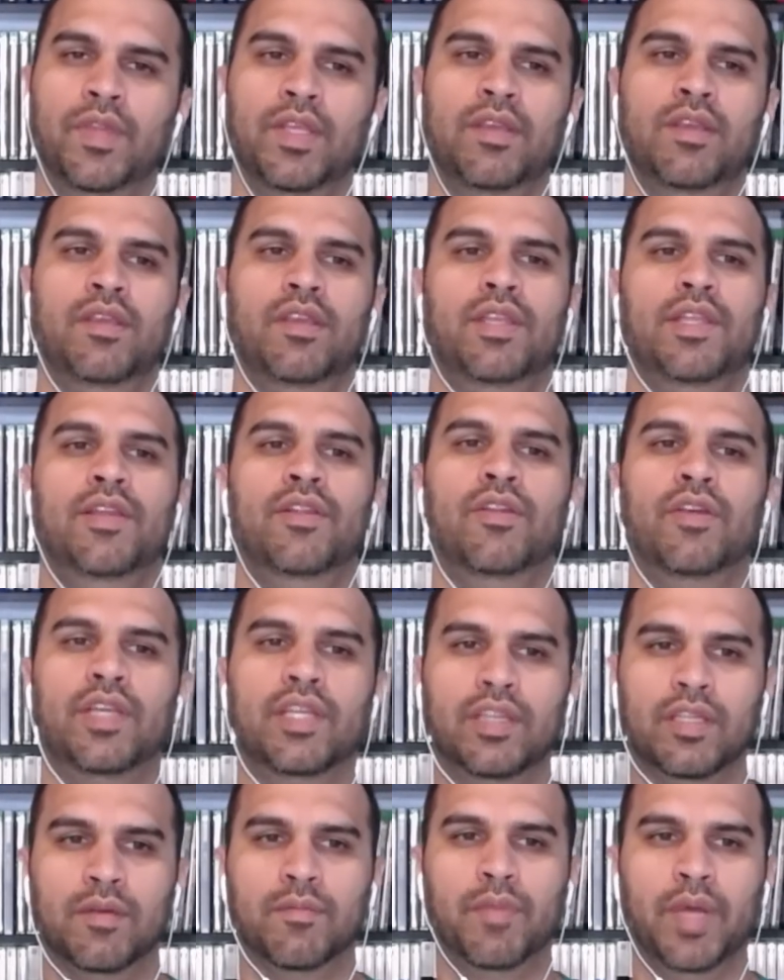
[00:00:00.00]
You look at the
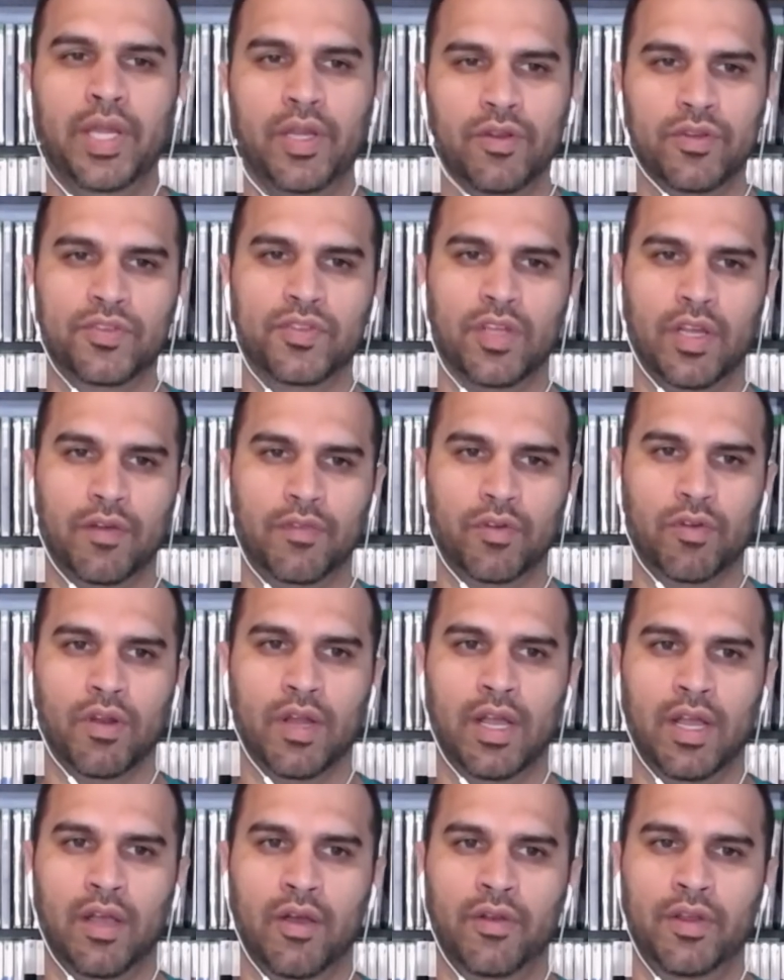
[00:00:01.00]
Microsoft
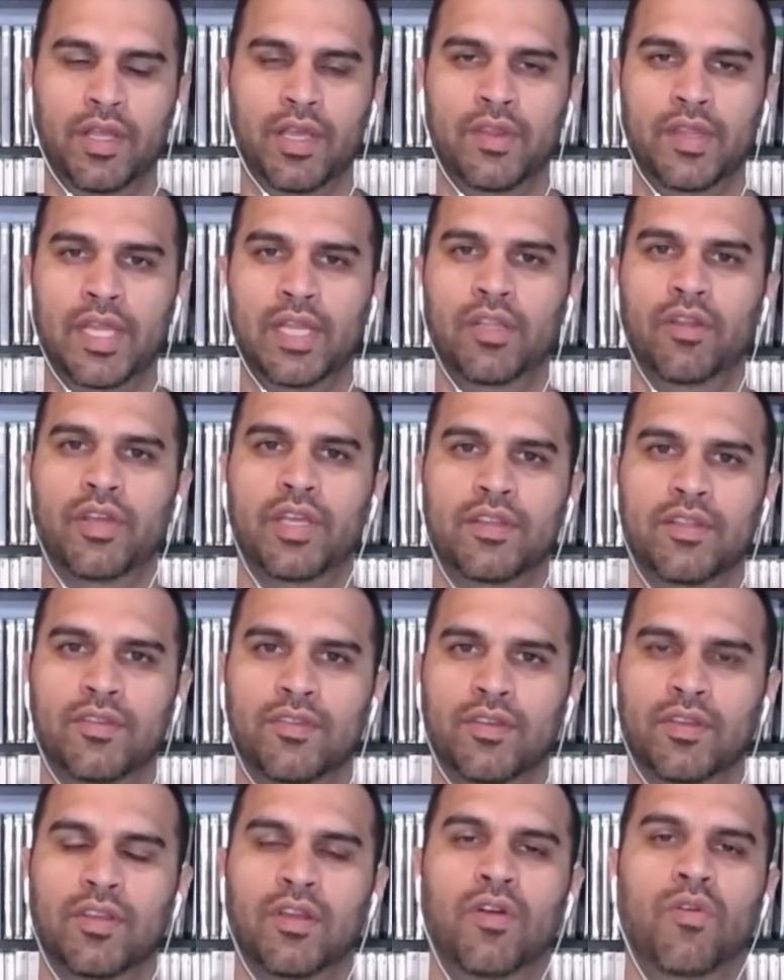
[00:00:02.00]
crowd, and they look at this and
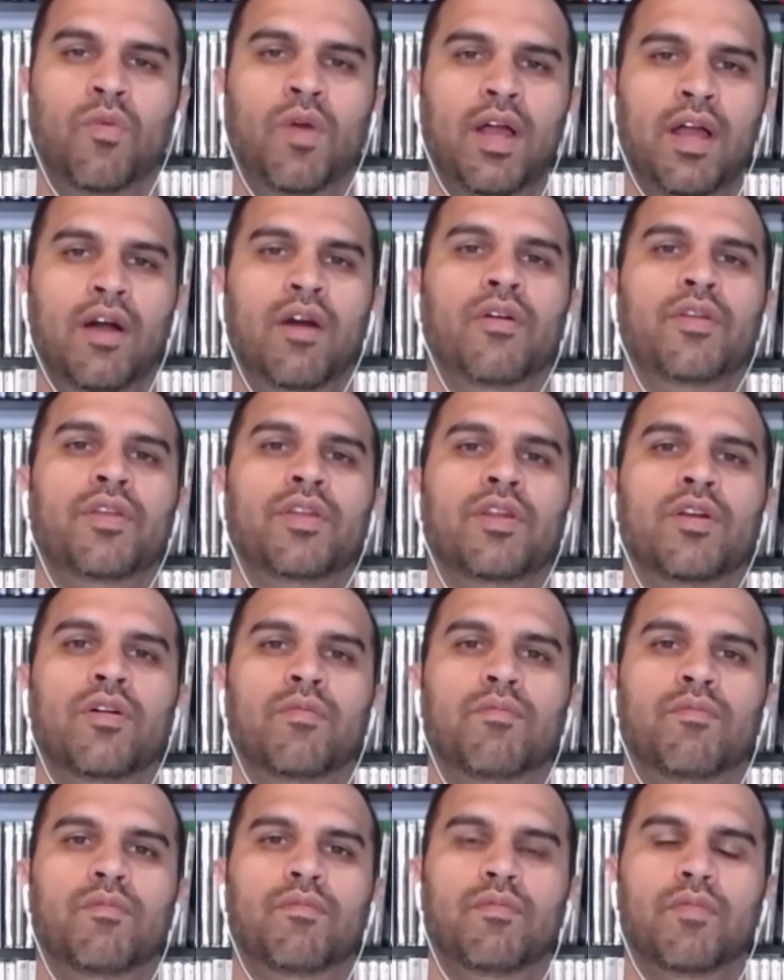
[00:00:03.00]
go, wow,
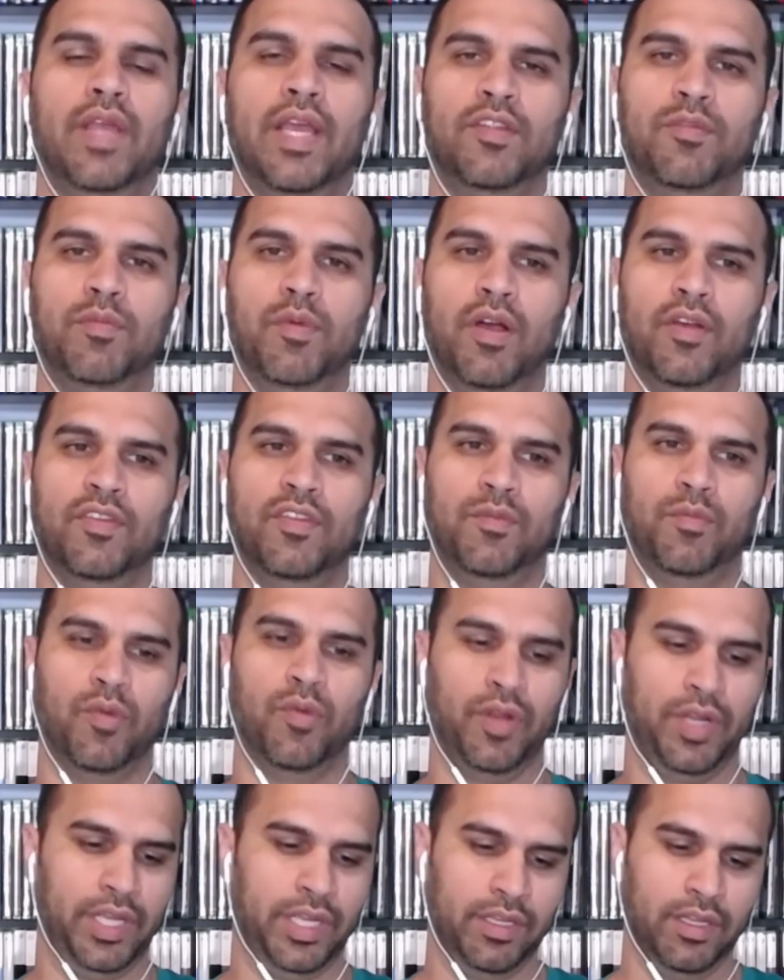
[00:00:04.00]
Xbox is
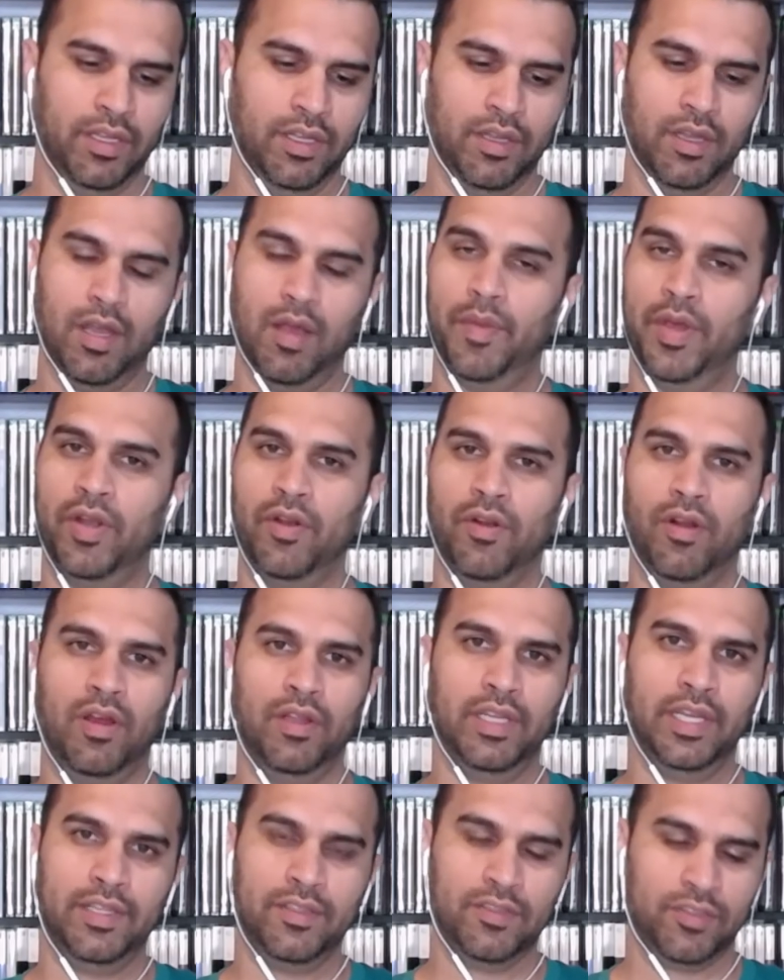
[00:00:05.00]
bringing a better
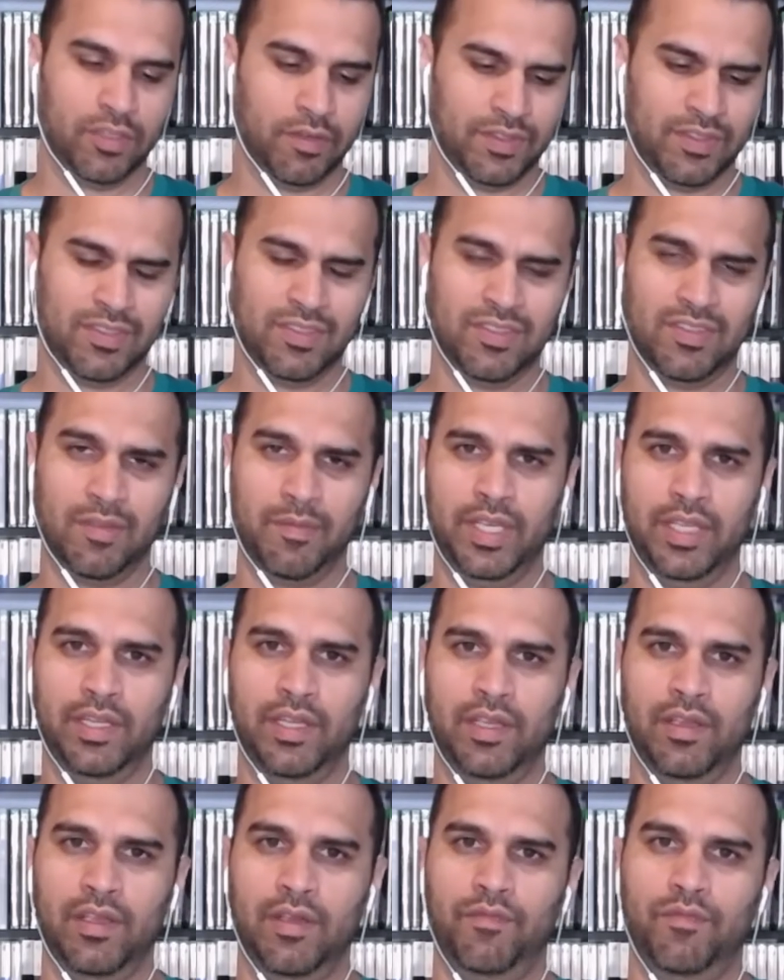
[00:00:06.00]
online services. I mean,
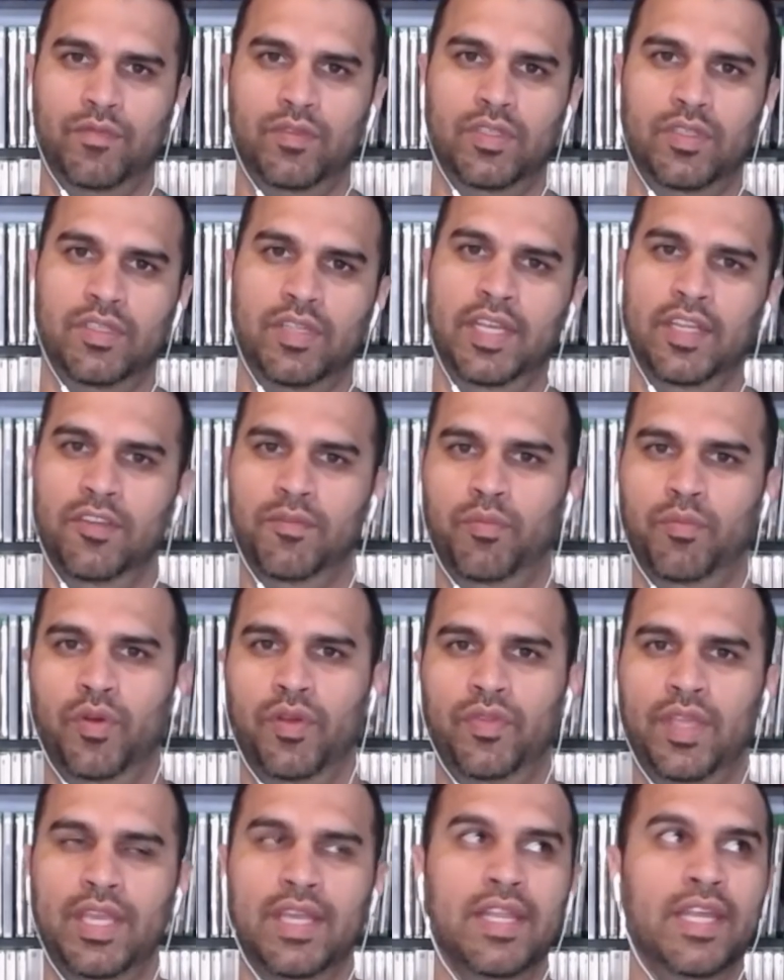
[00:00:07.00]
if to Dan's point, they
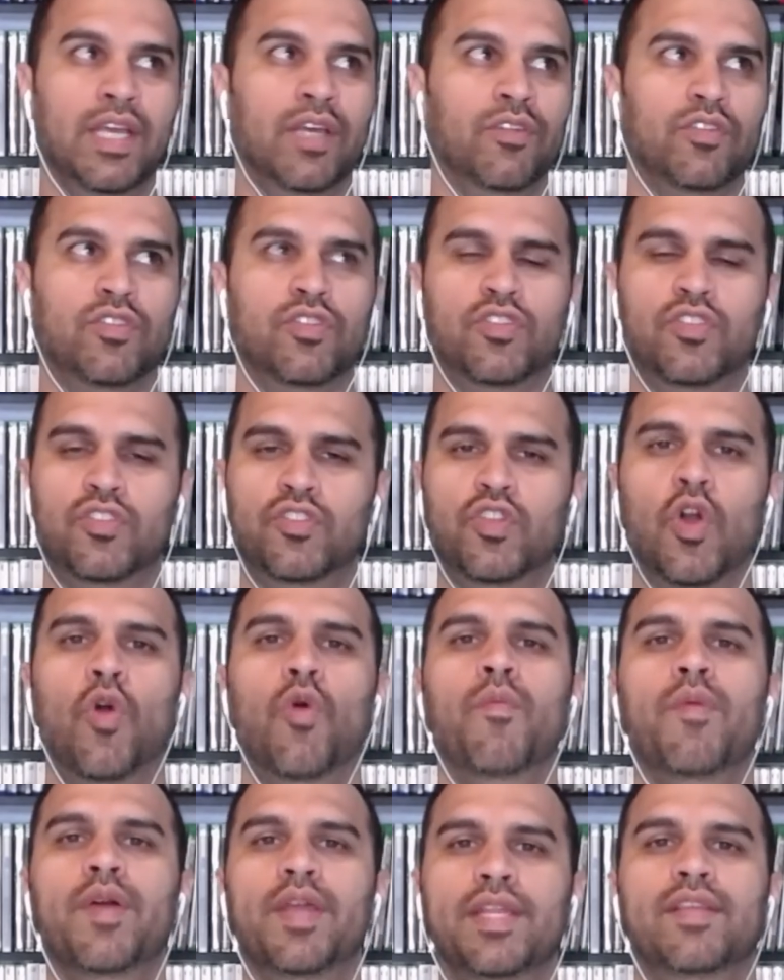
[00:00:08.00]
announced so
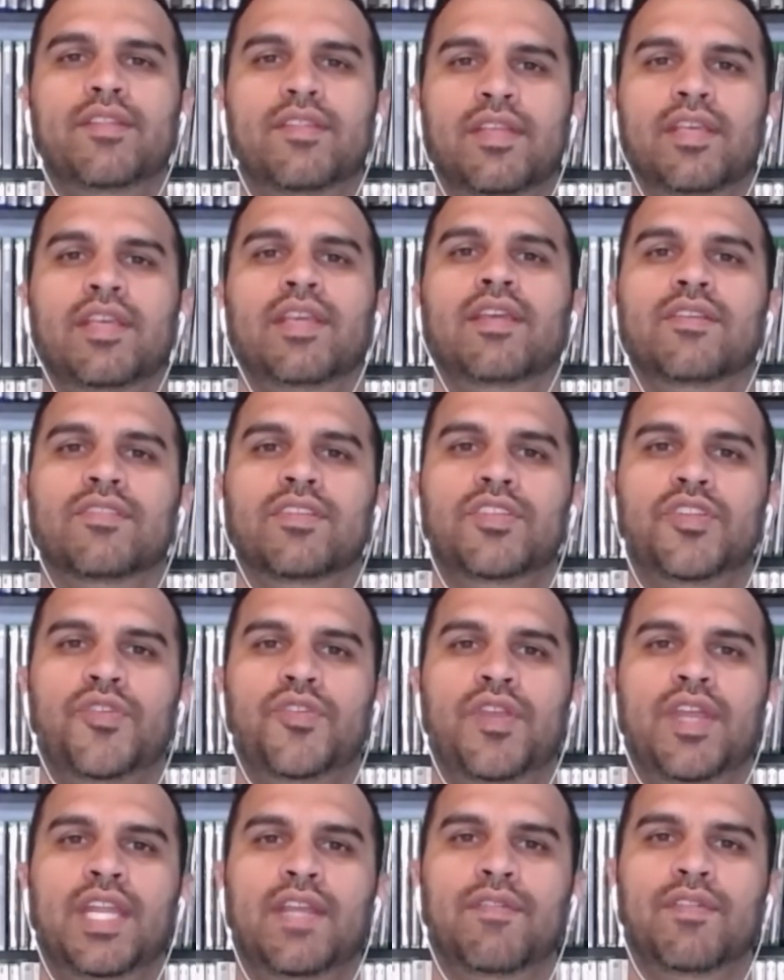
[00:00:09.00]
many things that you can't
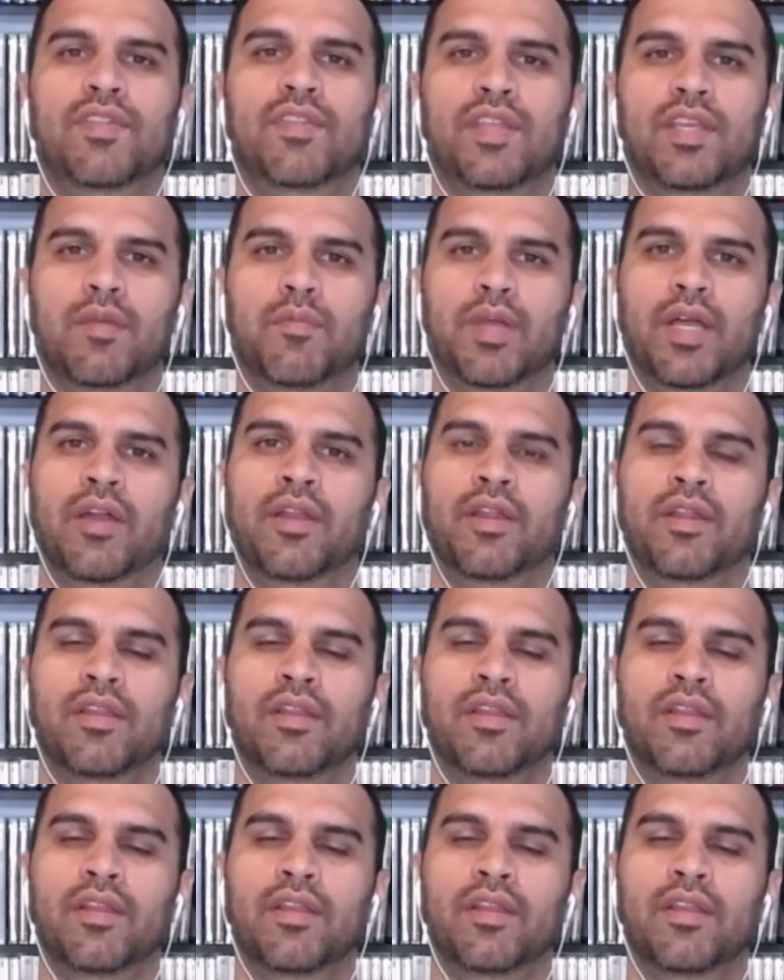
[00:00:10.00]
even think about it.